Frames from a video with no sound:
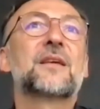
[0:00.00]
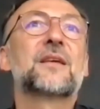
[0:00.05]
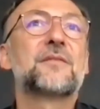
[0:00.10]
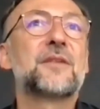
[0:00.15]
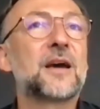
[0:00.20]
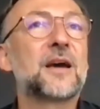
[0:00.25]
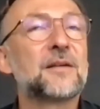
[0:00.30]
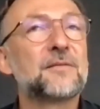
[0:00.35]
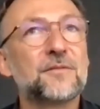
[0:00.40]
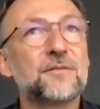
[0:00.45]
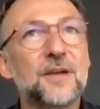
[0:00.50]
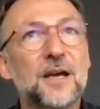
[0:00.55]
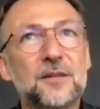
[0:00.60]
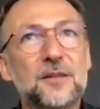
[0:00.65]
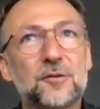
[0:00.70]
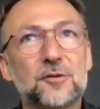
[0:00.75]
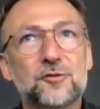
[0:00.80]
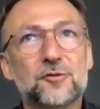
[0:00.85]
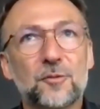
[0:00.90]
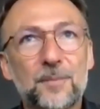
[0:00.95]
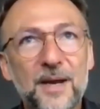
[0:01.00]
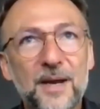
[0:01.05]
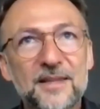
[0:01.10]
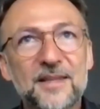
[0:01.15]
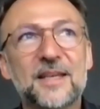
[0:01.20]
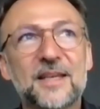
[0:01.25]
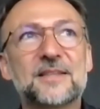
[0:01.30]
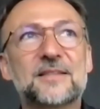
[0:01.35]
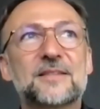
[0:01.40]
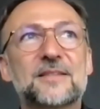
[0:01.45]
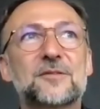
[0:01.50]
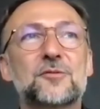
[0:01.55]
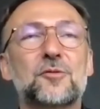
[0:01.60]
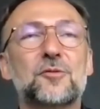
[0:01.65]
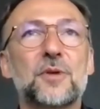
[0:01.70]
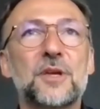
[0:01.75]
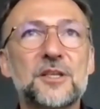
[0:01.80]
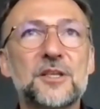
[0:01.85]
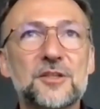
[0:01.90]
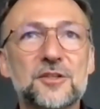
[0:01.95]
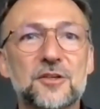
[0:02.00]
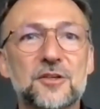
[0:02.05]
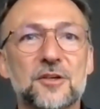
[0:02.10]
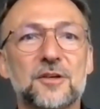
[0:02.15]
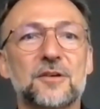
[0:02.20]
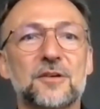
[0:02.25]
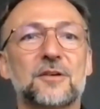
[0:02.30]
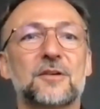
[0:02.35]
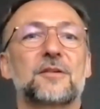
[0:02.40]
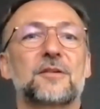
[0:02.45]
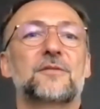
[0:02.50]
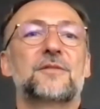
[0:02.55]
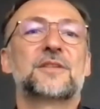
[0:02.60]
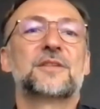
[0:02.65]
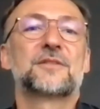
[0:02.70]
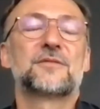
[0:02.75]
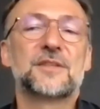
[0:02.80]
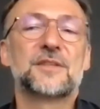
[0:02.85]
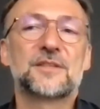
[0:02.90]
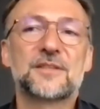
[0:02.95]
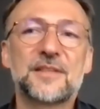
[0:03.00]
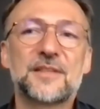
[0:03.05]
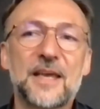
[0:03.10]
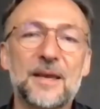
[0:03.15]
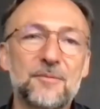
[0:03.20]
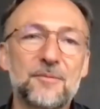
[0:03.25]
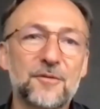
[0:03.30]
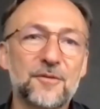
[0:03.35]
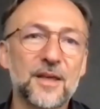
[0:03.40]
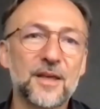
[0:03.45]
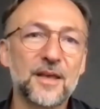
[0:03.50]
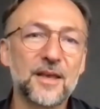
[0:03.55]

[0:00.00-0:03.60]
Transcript: They had also patents to reach this depth